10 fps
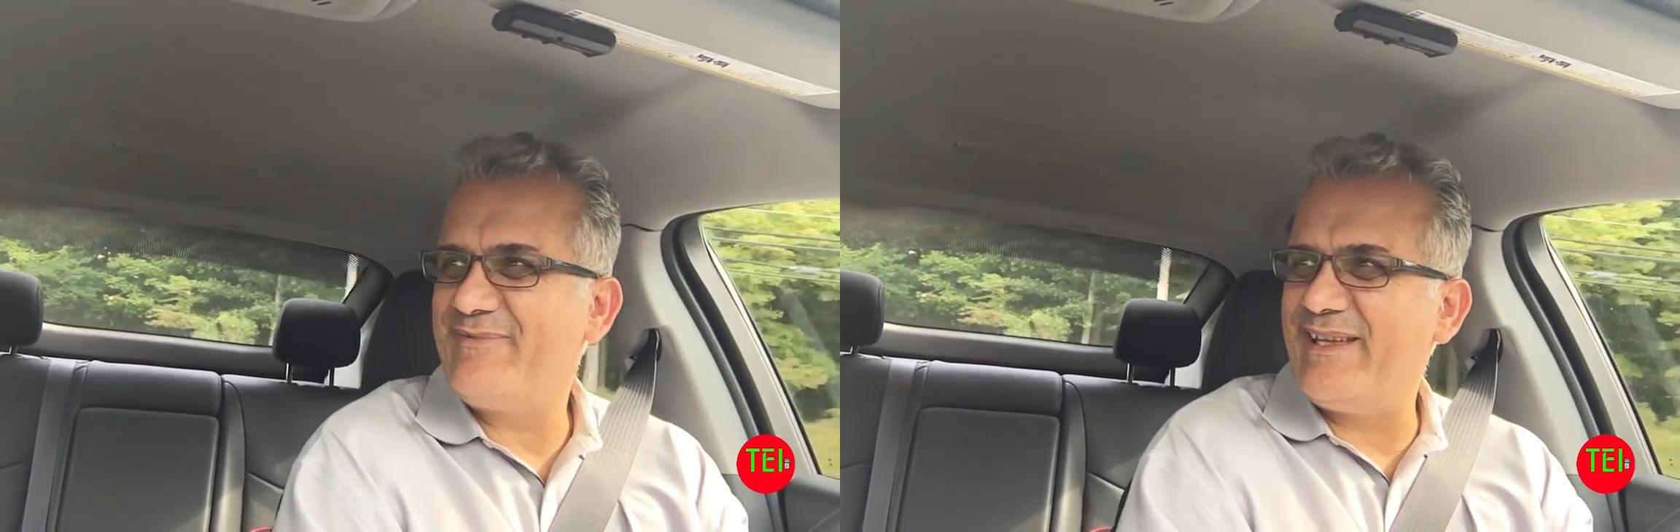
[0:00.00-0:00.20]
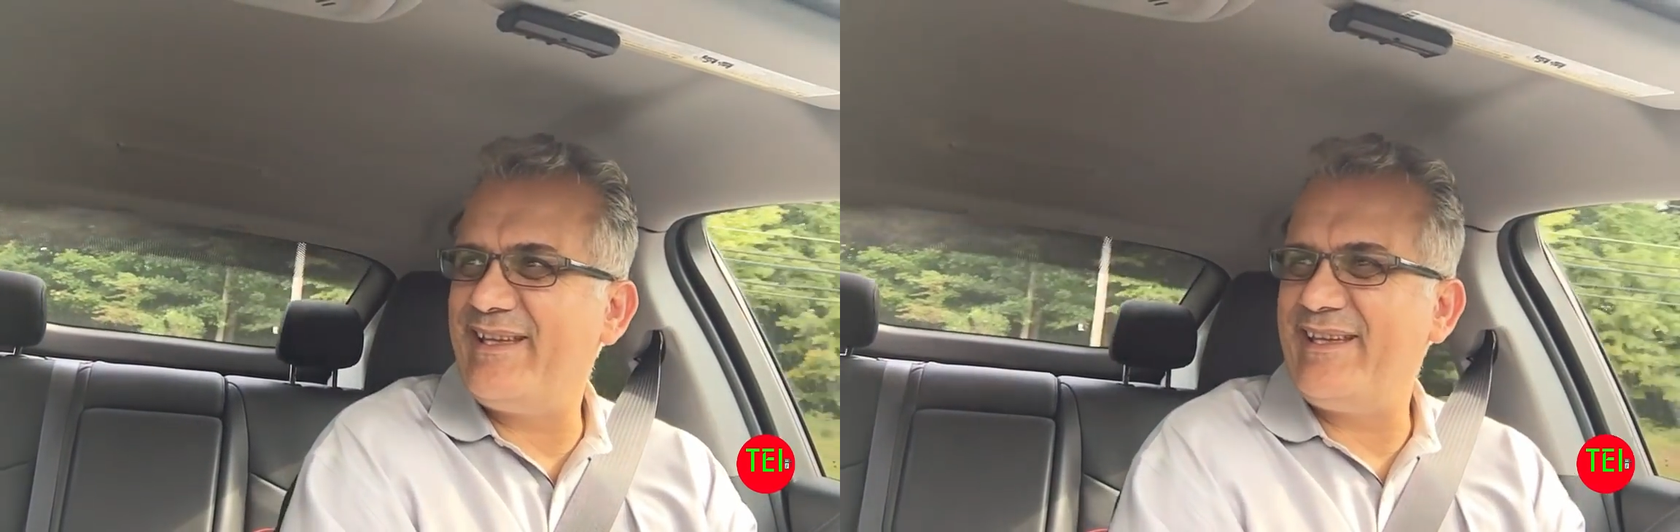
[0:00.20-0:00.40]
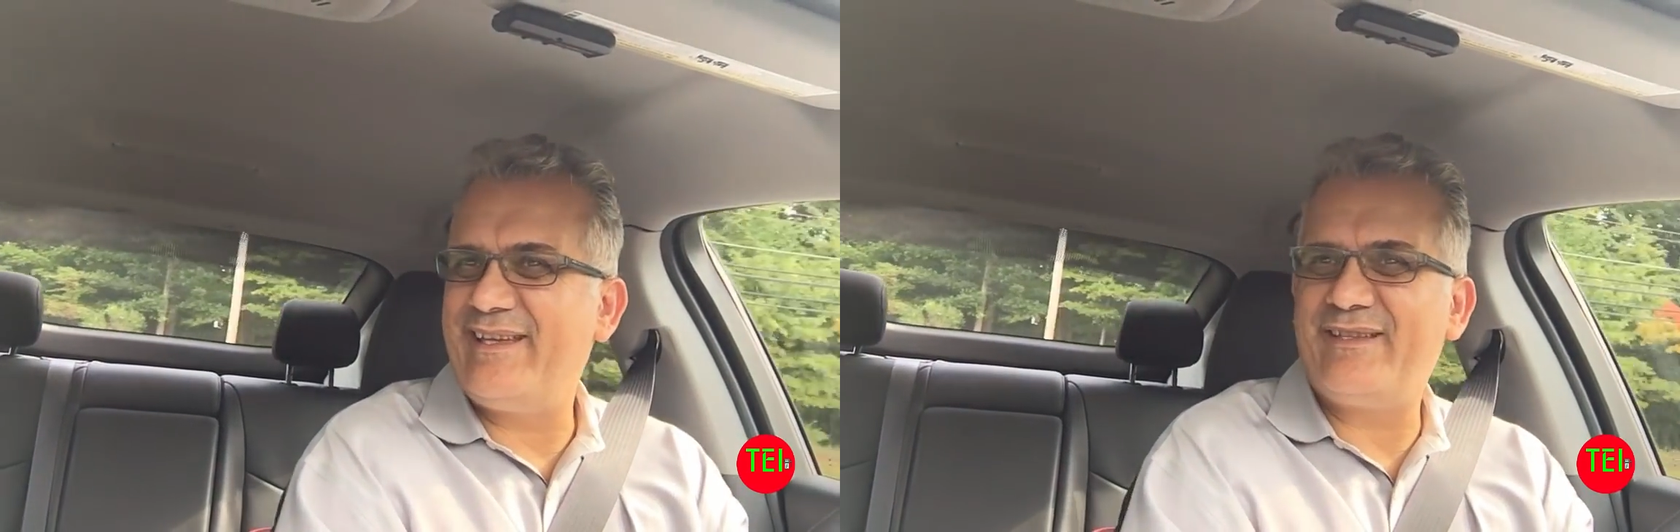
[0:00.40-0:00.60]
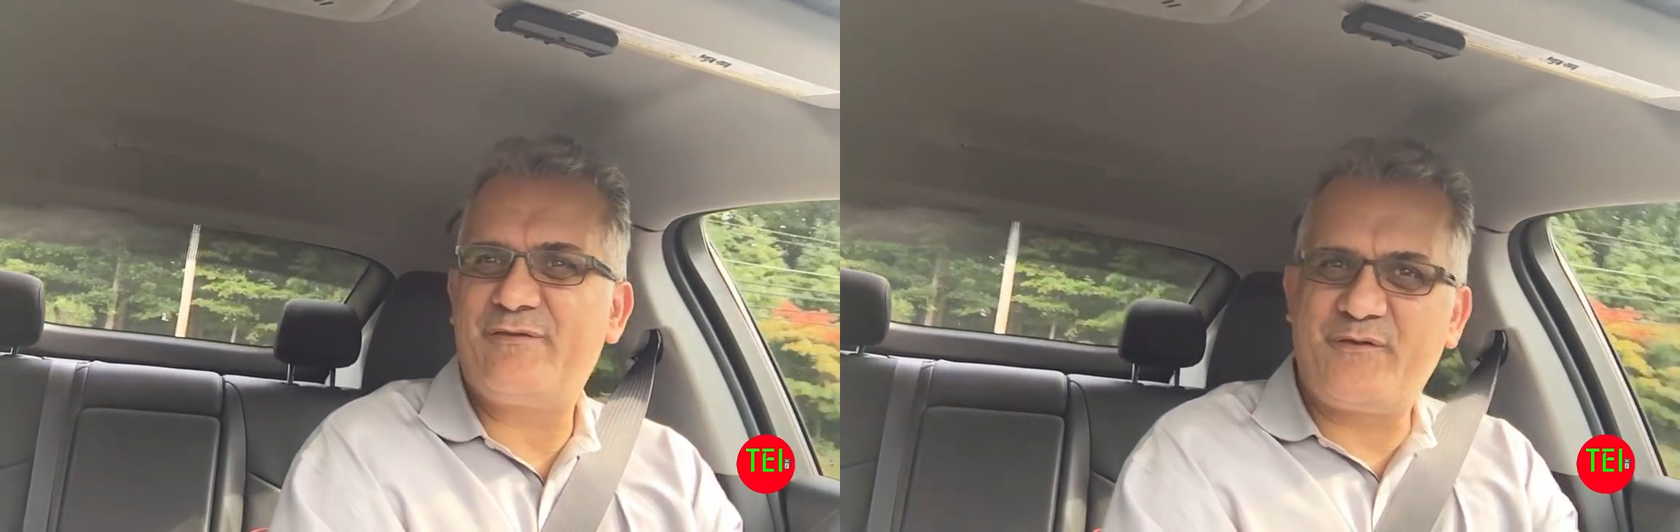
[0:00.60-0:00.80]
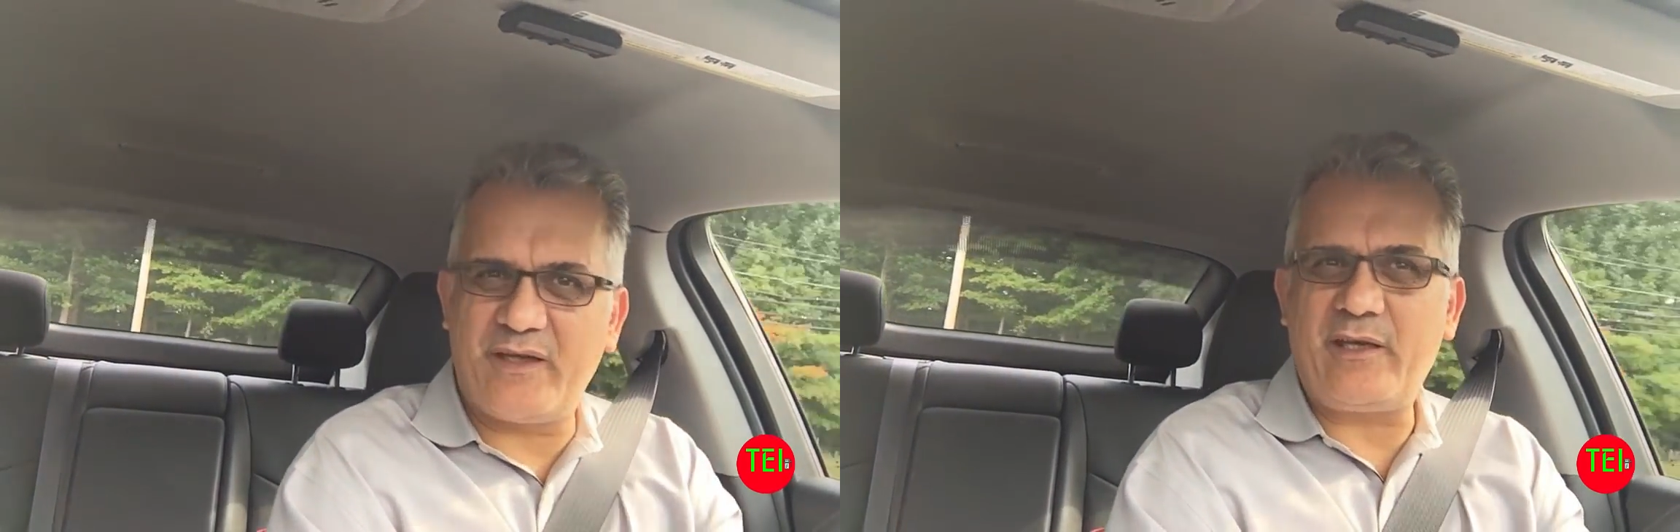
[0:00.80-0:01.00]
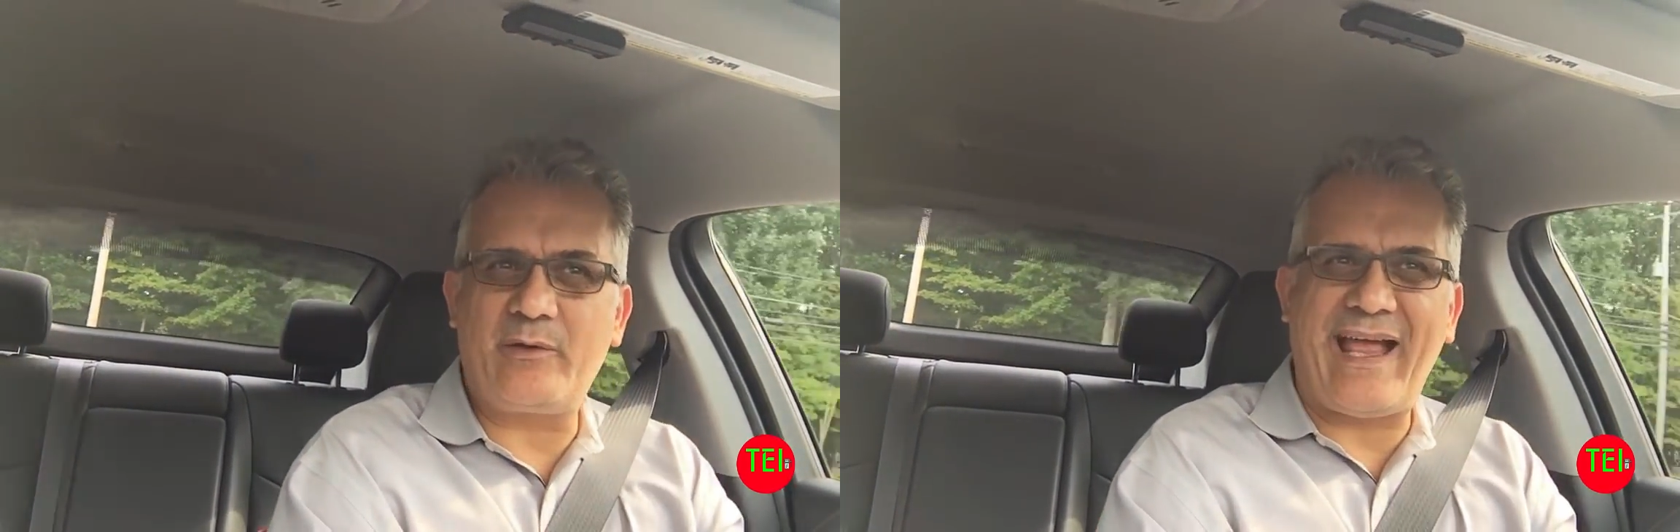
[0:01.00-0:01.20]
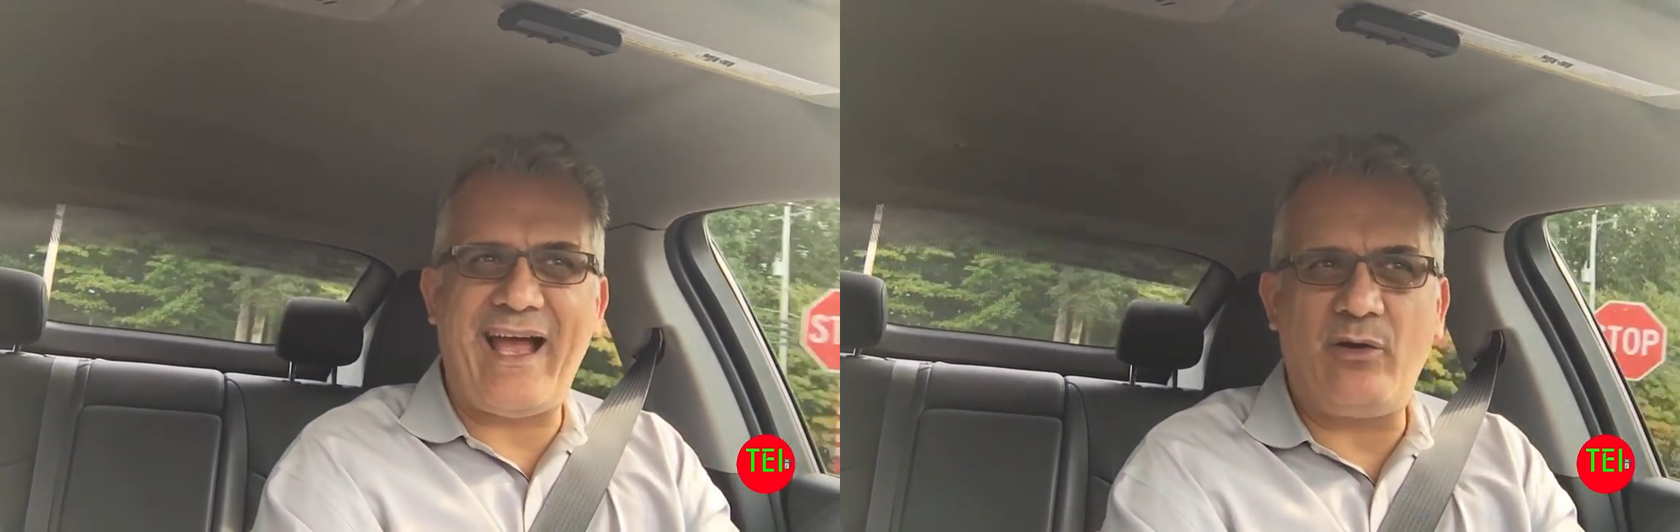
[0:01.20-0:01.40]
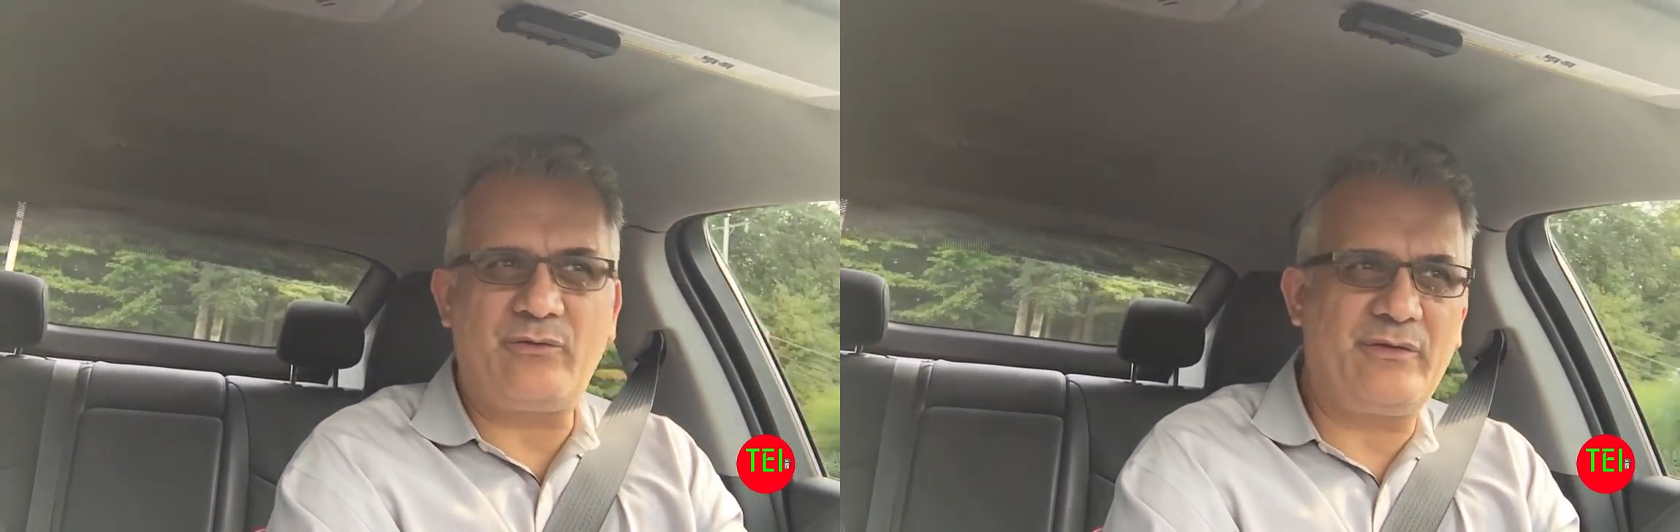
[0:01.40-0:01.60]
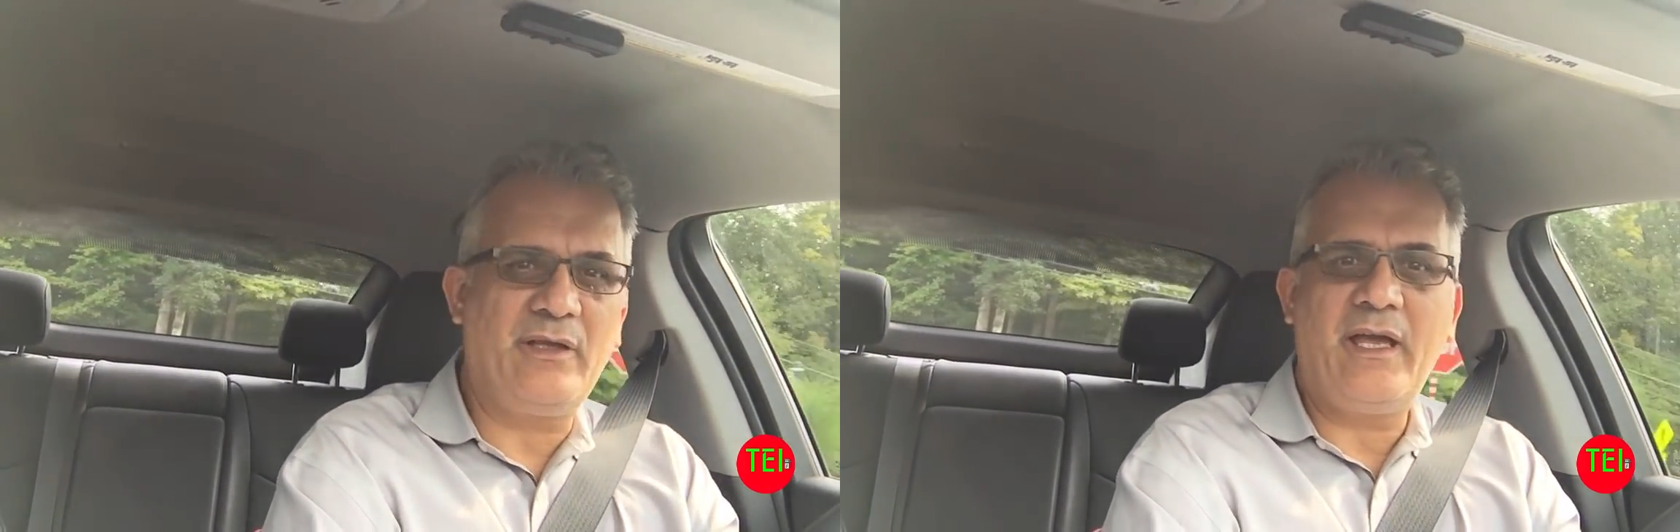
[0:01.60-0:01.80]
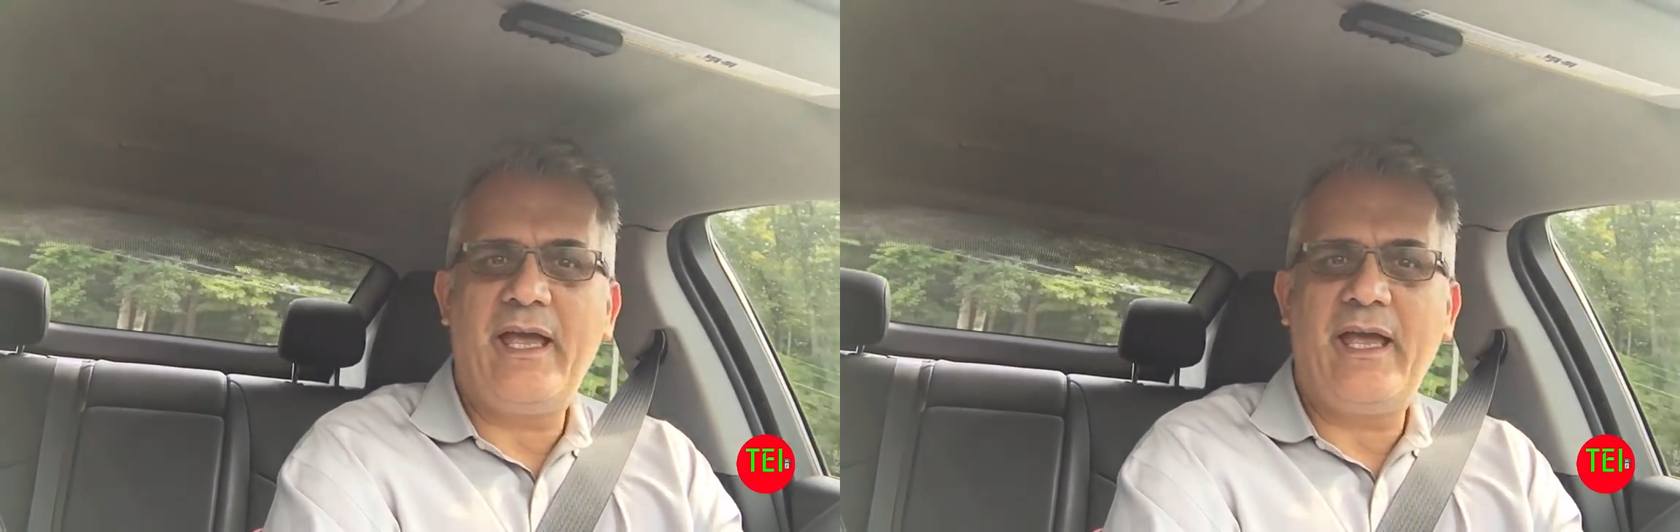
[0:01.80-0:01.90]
a figured out